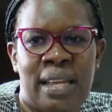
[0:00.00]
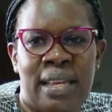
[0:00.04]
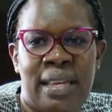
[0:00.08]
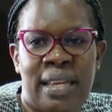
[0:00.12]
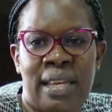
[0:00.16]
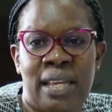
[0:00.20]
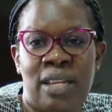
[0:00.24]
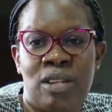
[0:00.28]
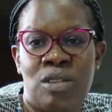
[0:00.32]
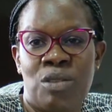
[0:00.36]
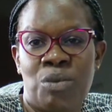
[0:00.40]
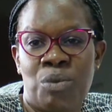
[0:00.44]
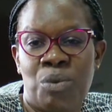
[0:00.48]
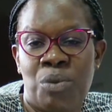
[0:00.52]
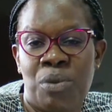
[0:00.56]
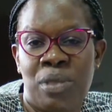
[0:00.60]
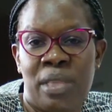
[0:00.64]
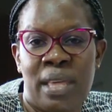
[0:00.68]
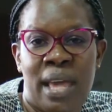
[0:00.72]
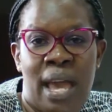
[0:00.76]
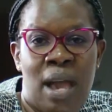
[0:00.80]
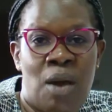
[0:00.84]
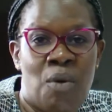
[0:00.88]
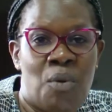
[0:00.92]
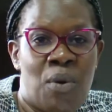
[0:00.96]
again through
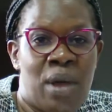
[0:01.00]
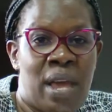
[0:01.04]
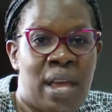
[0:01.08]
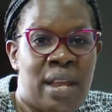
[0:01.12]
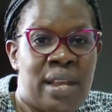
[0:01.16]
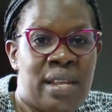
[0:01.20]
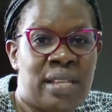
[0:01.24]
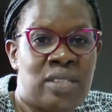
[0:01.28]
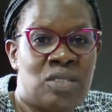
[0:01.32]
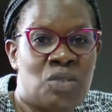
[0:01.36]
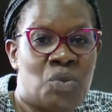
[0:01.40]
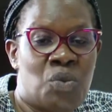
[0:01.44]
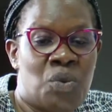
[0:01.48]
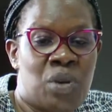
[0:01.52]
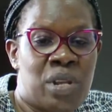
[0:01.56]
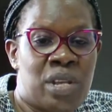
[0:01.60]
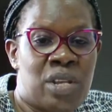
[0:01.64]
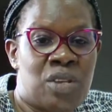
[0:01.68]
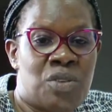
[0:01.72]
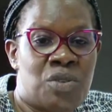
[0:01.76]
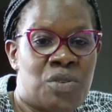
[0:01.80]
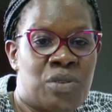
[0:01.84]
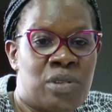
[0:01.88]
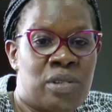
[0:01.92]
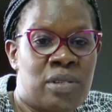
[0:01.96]
the awareness
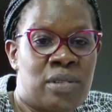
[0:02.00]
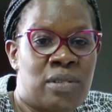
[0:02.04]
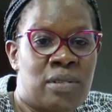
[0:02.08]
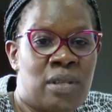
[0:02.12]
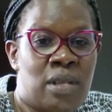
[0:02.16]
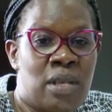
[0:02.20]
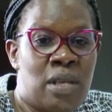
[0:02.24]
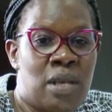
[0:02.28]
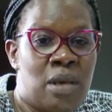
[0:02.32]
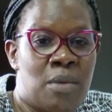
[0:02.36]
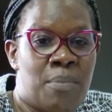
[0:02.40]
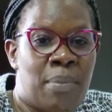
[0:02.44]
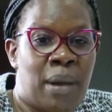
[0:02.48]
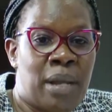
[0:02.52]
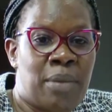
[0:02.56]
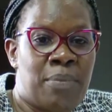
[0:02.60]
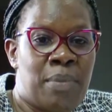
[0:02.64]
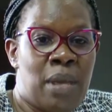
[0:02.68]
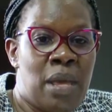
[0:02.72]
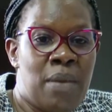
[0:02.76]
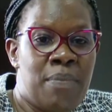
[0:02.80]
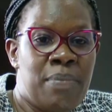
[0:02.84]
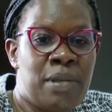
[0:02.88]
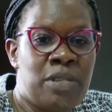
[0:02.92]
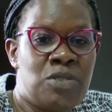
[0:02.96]
creations, but
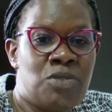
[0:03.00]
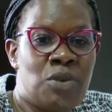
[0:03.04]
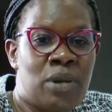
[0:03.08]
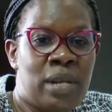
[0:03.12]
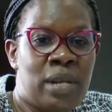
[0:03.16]
maybe to